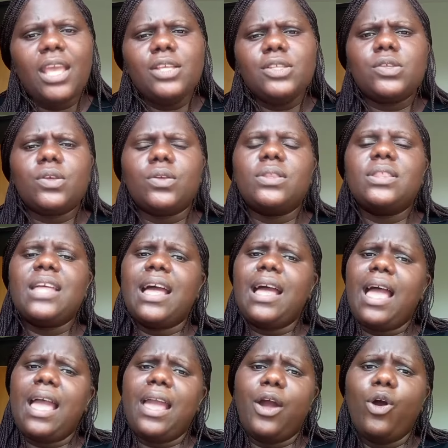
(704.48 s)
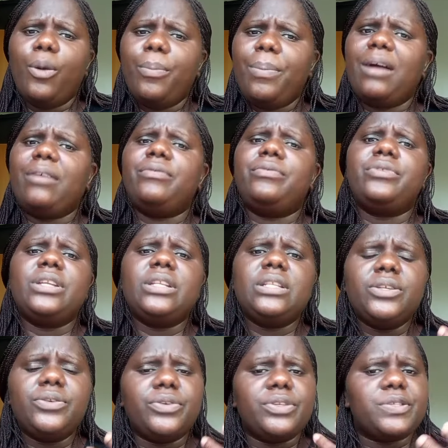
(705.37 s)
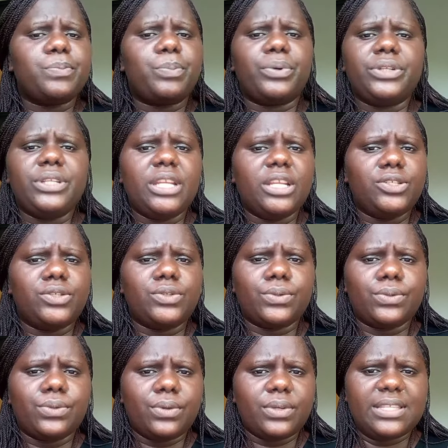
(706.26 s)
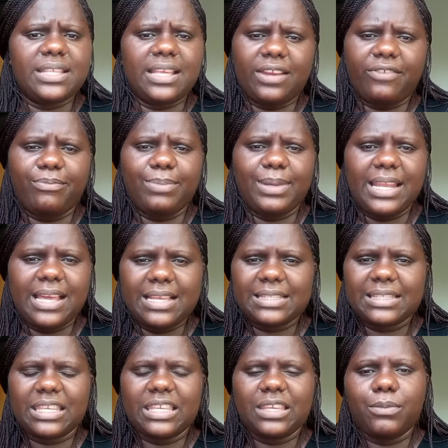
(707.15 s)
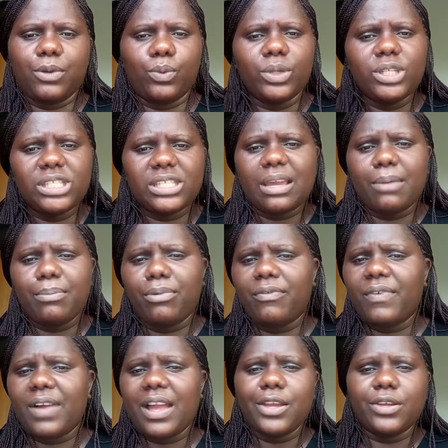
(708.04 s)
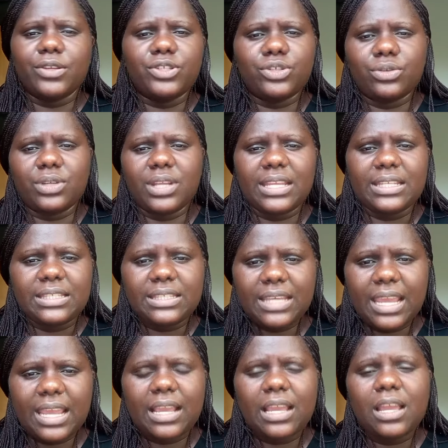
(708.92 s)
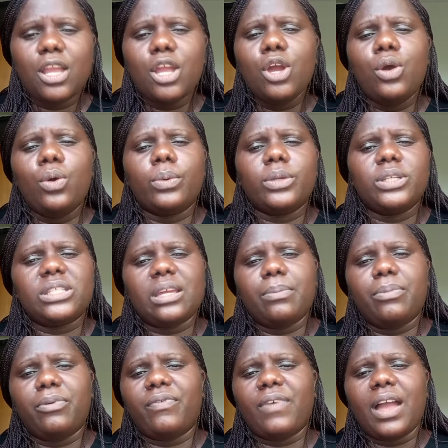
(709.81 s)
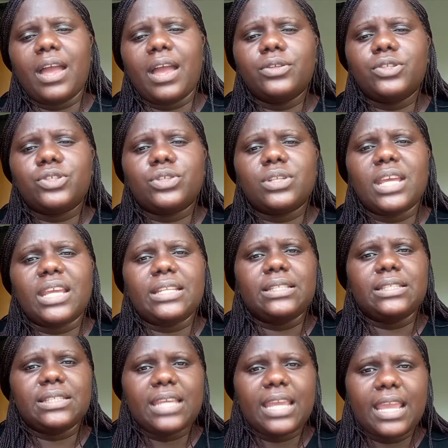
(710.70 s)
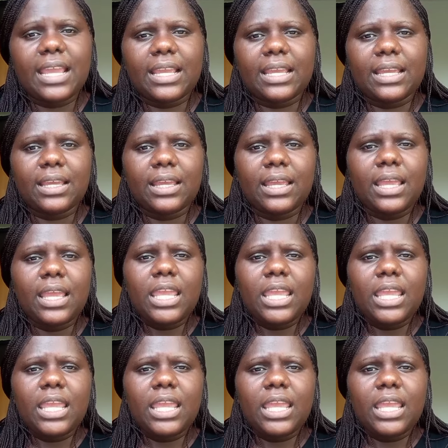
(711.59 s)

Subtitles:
So that, I hope I've really responded to those that have been asking me, which type of IELTS should I take? Which type of IELTS should I take?